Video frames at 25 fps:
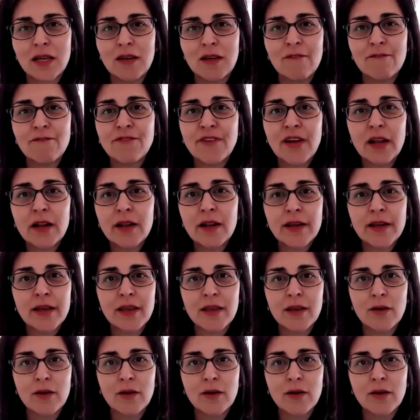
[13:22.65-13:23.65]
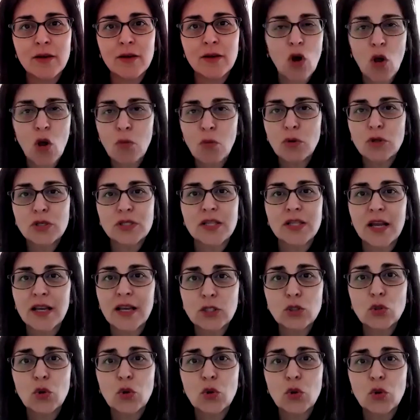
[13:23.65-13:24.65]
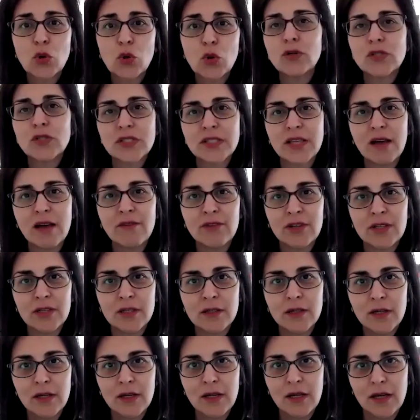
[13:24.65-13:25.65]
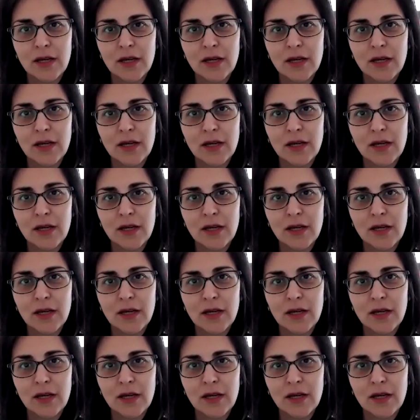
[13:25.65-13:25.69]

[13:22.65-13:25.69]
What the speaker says: it felt like it was almost like a 24/7